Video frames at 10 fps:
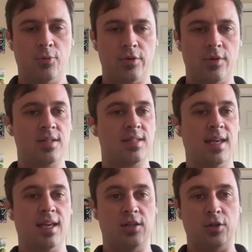Rather than
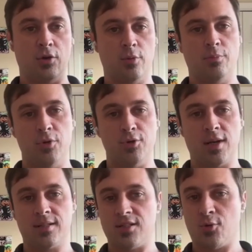saying, the user
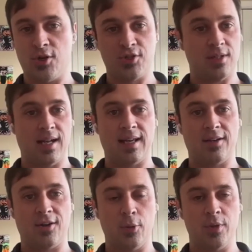asked this question and I got
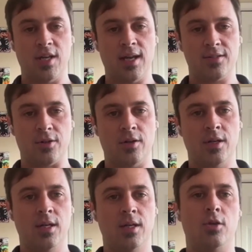a garbage answer,
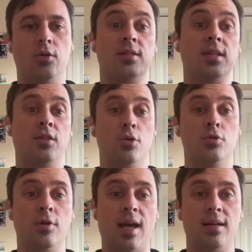you can say the
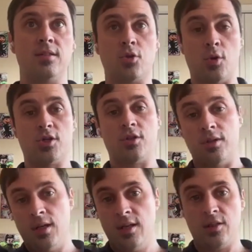user asked this
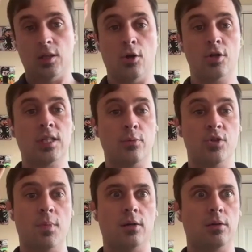question, the large
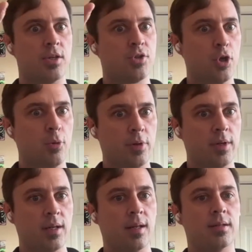language model
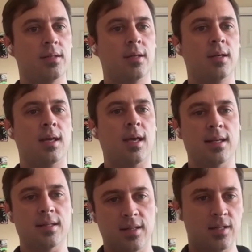interpreted it
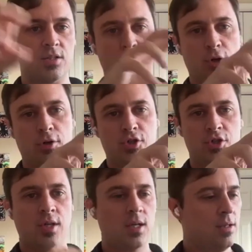as this
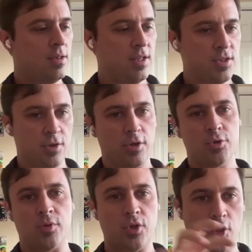search. This
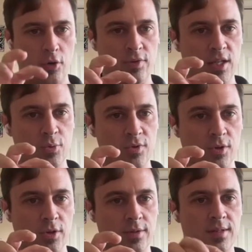search returned these
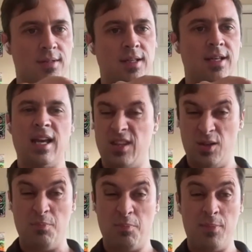results, and
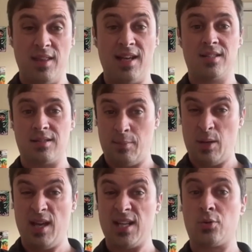maybe that's
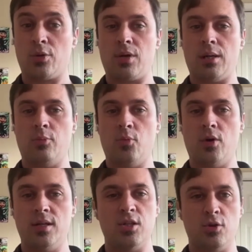where the problem
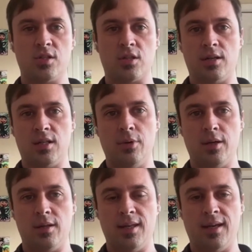was, and you could start
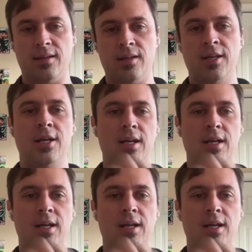debugging that.